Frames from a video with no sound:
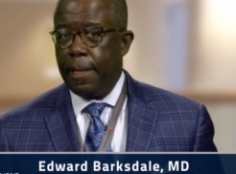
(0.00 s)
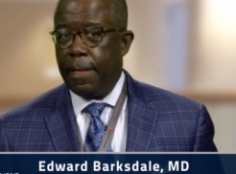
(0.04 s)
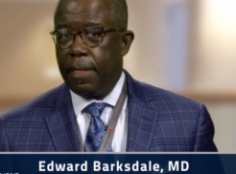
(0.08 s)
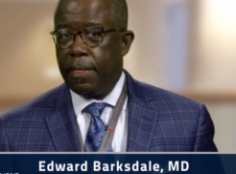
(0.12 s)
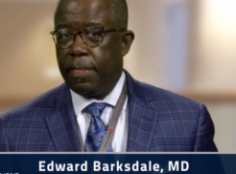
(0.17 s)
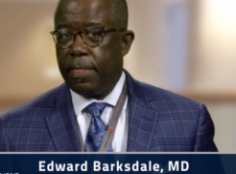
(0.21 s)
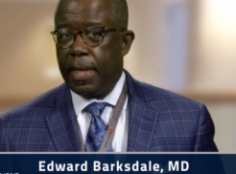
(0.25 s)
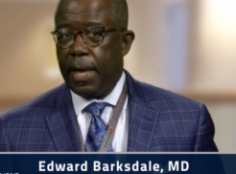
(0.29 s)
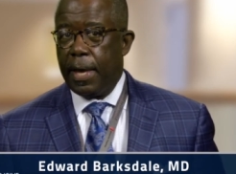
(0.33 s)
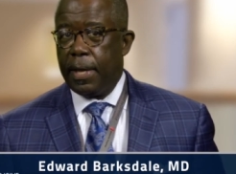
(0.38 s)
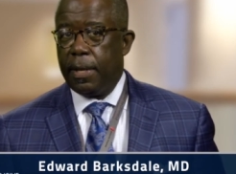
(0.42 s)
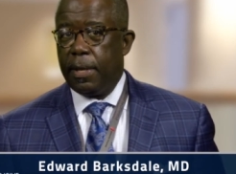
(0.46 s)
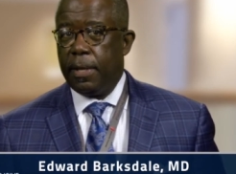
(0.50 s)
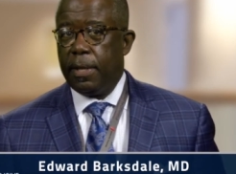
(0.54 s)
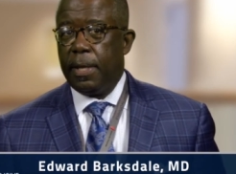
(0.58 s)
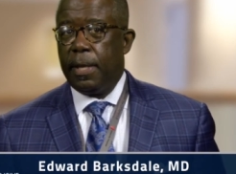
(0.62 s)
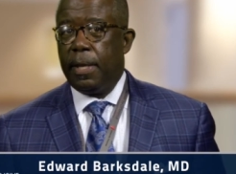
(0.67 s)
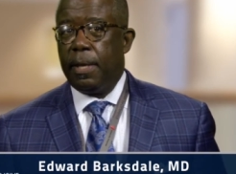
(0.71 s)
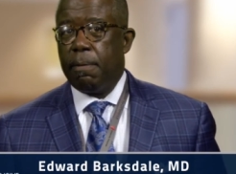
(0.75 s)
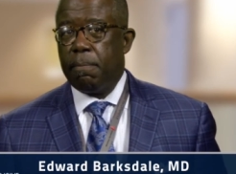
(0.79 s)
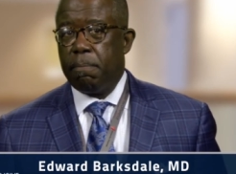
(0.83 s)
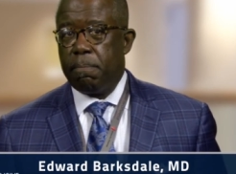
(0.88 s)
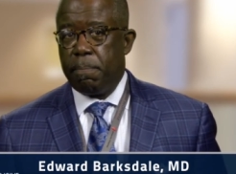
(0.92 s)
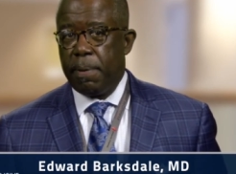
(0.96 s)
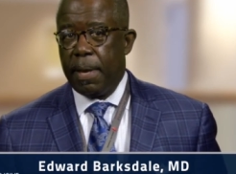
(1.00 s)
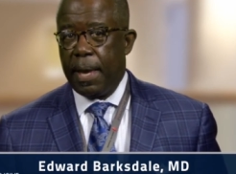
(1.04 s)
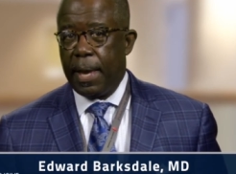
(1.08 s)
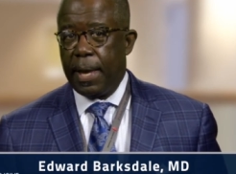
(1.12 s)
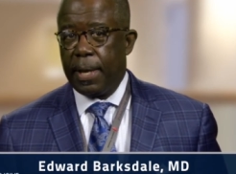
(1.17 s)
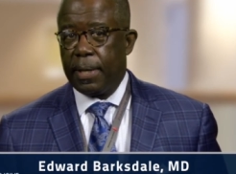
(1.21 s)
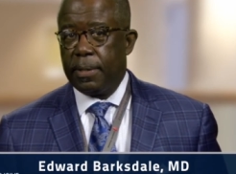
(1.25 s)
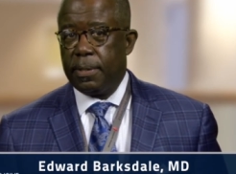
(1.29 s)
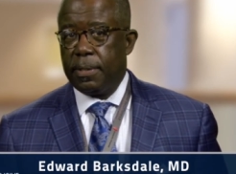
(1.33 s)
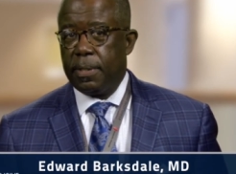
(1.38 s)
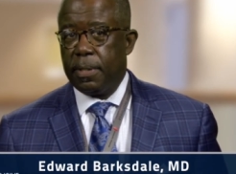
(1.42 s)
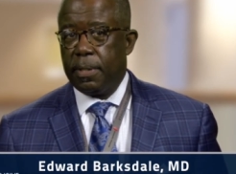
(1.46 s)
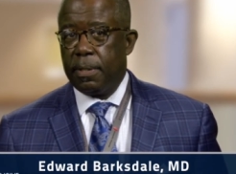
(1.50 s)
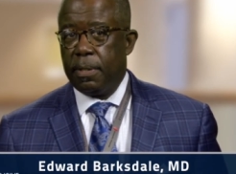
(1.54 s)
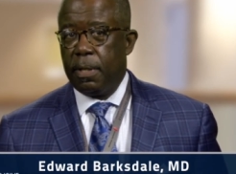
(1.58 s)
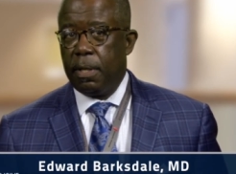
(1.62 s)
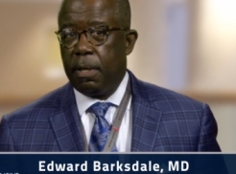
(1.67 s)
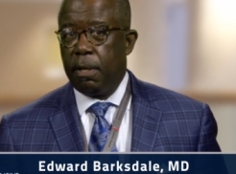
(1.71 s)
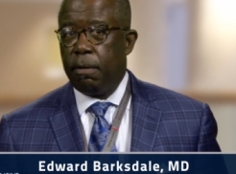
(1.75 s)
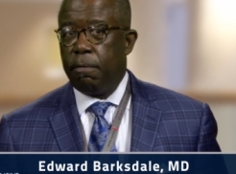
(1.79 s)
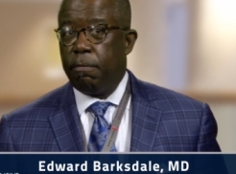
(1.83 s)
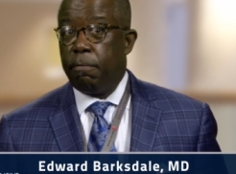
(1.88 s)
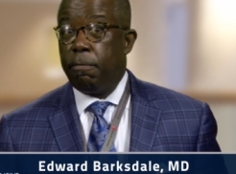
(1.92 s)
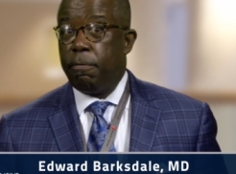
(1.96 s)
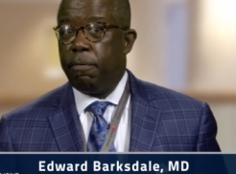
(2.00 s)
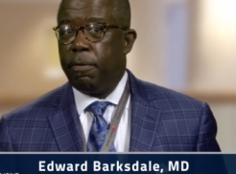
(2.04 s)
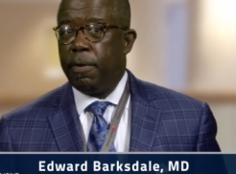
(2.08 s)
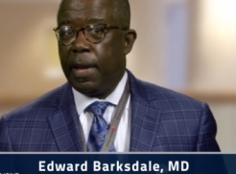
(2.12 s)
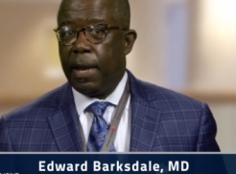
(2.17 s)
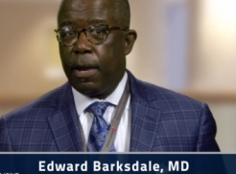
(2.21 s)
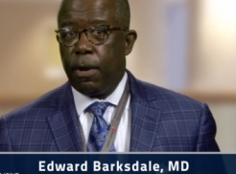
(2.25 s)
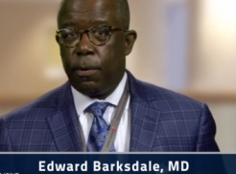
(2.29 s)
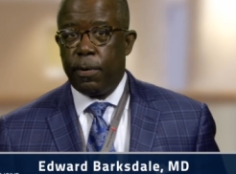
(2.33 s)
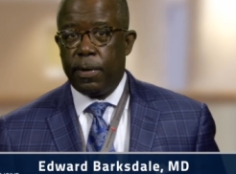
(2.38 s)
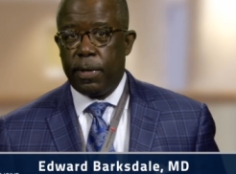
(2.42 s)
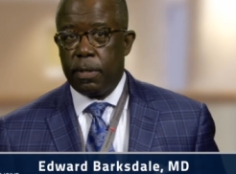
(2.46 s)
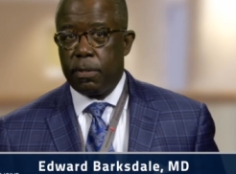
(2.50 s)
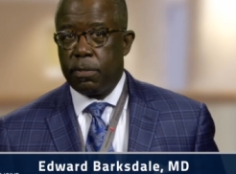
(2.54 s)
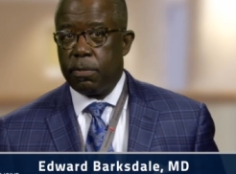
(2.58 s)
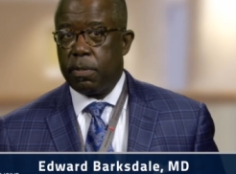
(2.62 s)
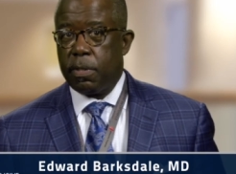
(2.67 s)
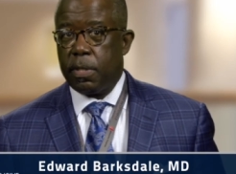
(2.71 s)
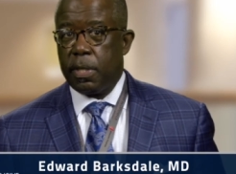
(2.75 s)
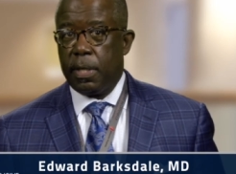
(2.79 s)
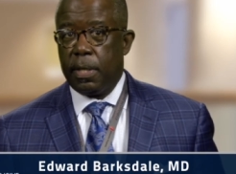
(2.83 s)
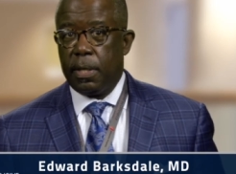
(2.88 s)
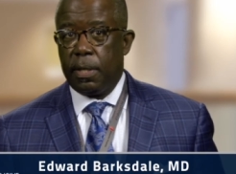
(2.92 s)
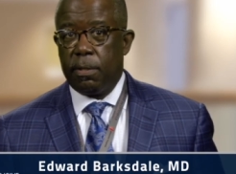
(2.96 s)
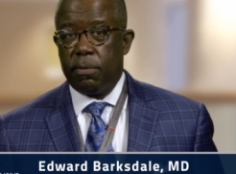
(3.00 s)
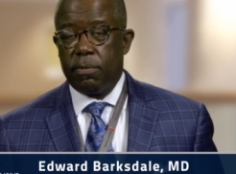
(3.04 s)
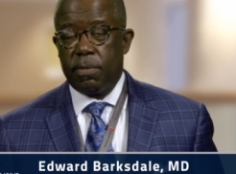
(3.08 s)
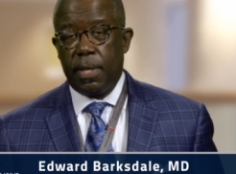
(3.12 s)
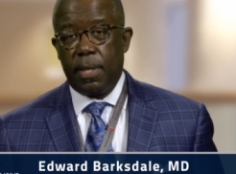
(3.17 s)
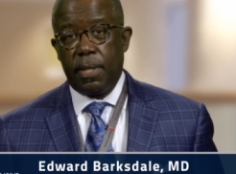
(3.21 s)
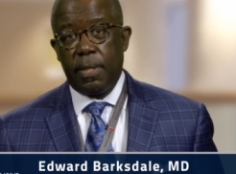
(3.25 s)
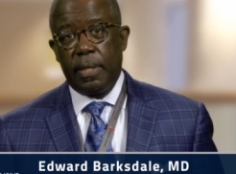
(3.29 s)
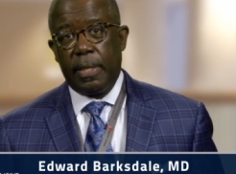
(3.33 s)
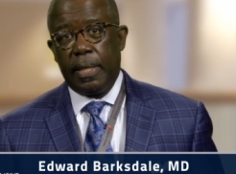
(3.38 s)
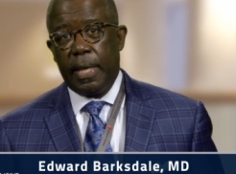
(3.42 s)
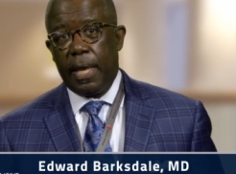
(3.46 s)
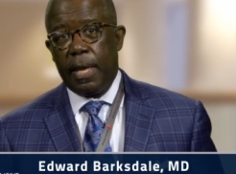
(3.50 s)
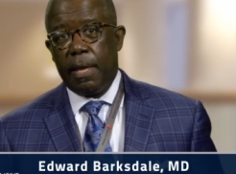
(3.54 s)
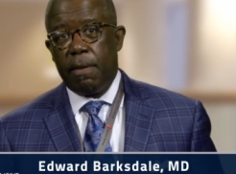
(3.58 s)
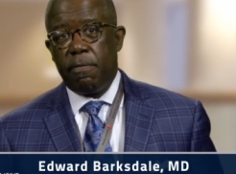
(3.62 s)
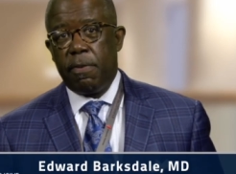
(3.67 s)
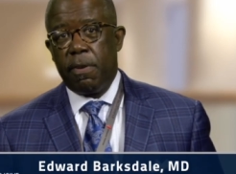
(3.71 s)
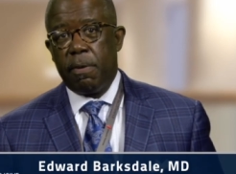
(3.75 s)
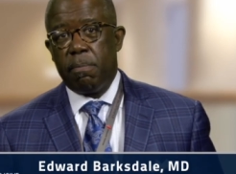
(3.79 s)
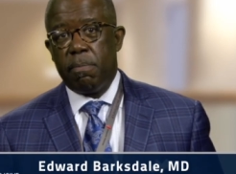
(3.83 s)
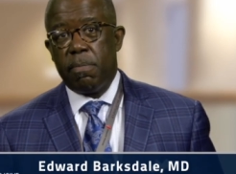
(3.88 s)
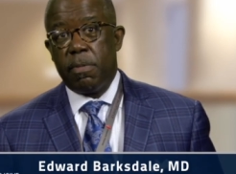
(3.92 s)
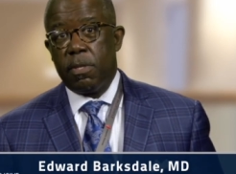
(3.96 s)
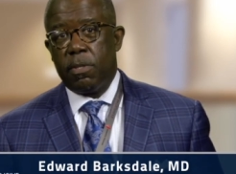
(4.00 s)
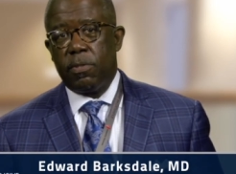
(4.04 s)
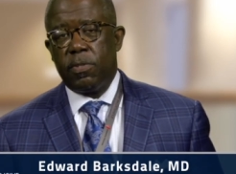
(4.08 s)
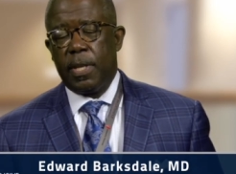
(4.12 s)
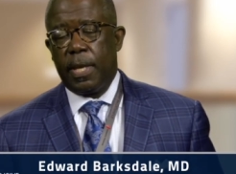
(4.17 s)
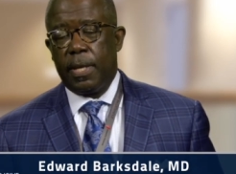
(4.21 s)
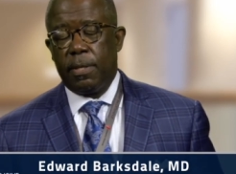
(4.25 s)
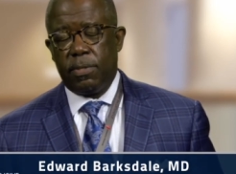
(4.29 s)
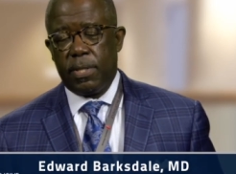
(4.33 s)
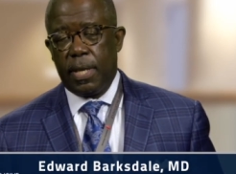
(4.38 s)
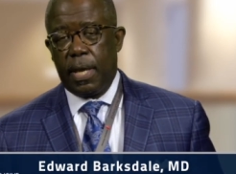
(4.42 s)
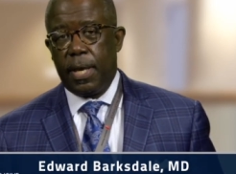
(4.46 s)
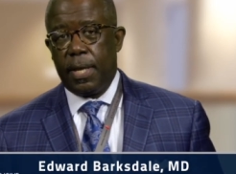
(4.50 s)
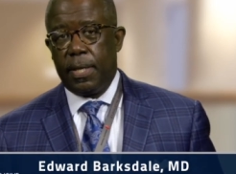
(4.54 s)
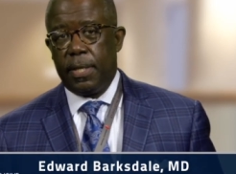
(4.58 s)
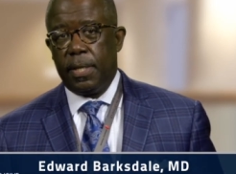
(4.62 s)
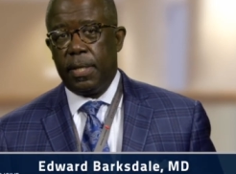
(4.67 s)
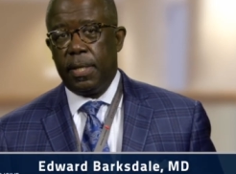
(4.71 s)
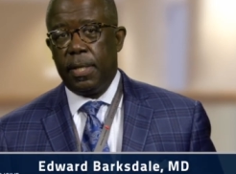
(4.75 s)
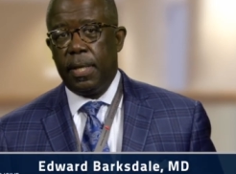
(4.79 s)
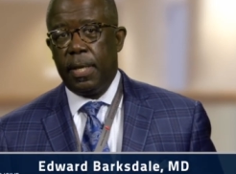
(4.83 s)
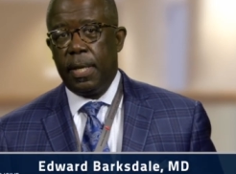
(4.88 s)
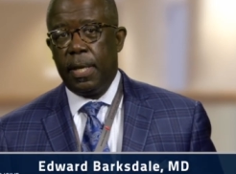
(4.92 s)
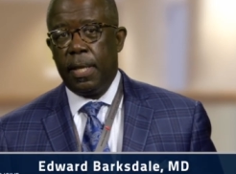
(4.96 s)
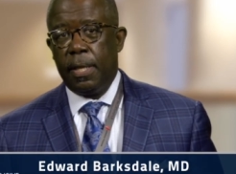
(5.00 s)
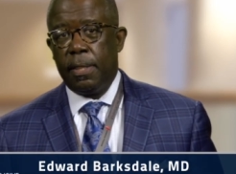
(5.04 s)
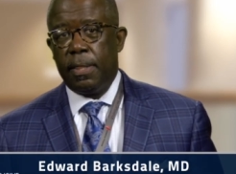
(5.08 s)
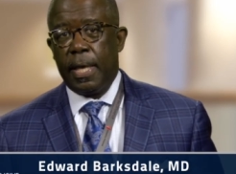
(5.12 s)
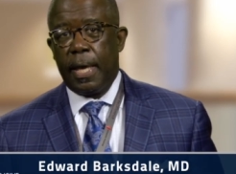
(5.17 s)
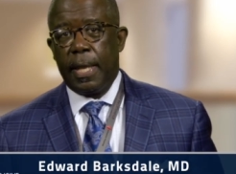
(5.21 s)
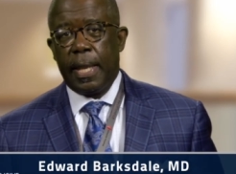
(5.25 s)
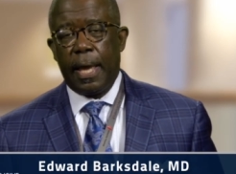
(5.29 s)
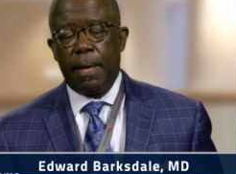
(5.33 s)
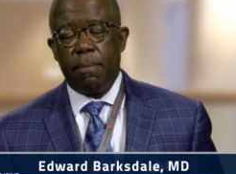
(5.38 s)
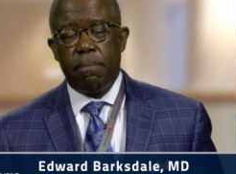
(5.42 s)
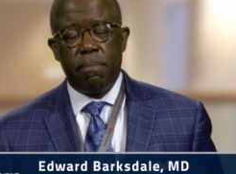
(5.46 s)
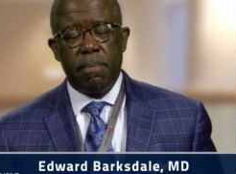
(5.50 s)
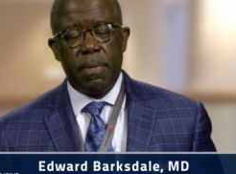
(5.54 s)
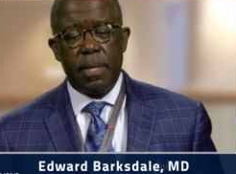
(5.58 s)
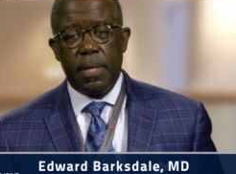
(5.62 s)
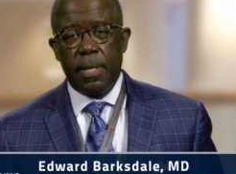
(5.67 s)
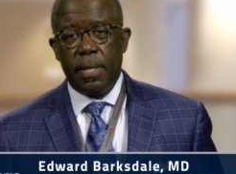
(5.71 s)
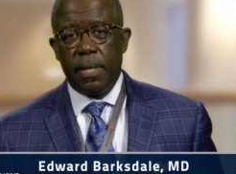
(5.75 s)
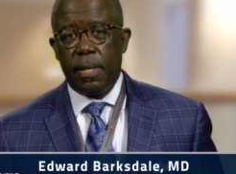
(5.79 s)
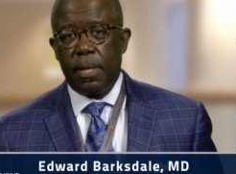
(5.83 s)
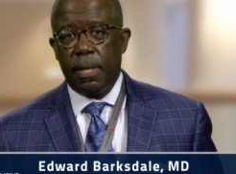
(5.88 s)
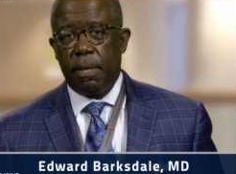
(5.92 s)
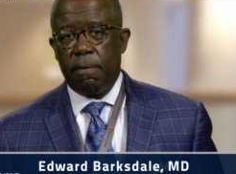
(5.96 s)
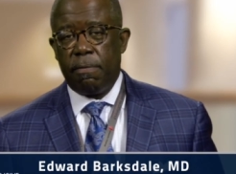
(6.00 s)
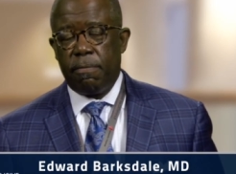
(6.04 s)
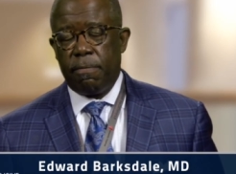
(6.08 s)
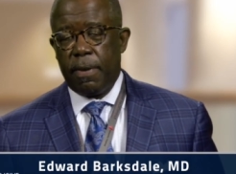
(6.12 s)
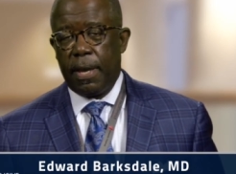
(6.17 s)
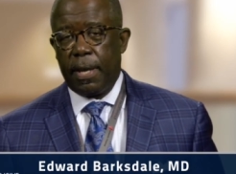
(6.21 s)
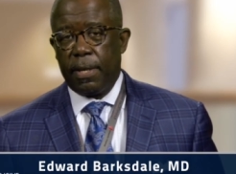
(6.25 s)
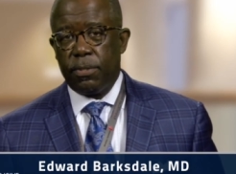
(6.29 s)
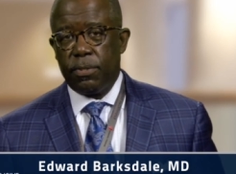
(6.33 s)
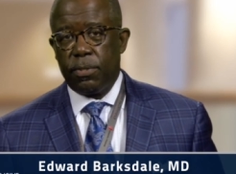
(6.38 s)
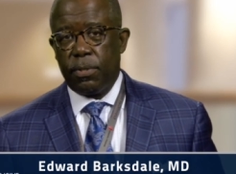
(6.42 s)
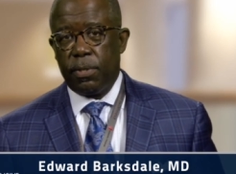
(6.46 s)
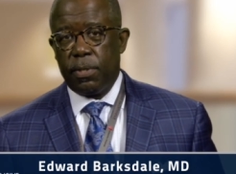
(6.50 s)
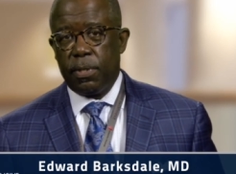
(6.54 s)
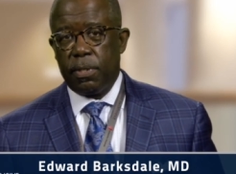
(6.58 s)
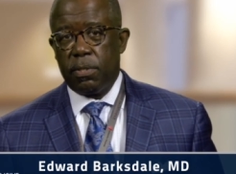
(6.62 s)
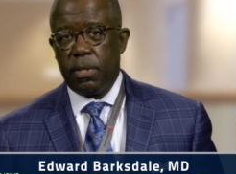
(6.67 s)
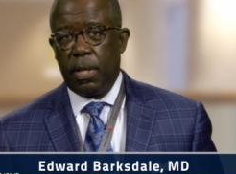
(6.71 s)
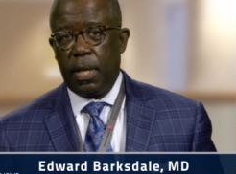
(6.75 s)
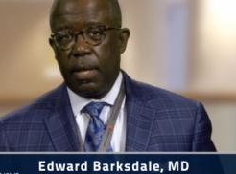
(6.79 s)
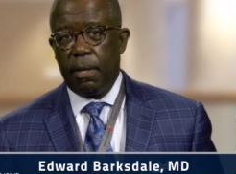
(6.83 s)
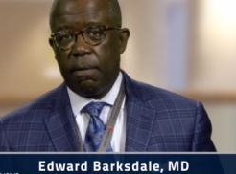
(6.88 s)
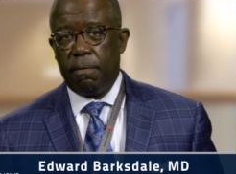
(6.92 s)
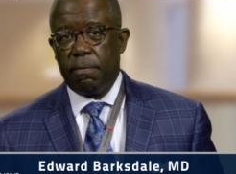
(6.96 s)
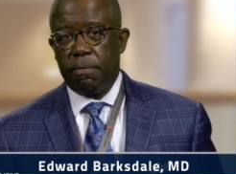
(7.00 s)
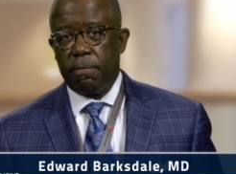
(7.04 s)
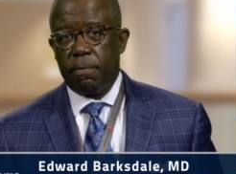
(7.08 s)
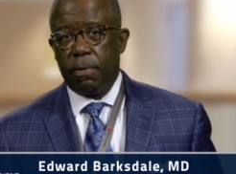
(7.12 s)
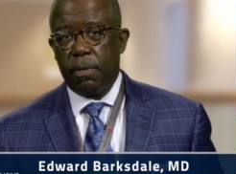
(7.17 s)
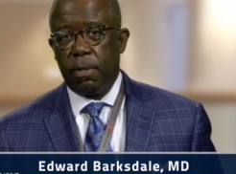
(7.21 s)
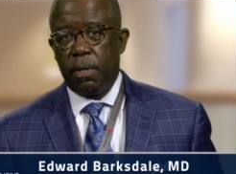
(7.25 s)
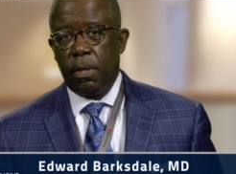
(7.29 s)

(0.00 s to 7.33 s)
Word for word: that had impacted various things and gave him this anxiety that had many effects on his life.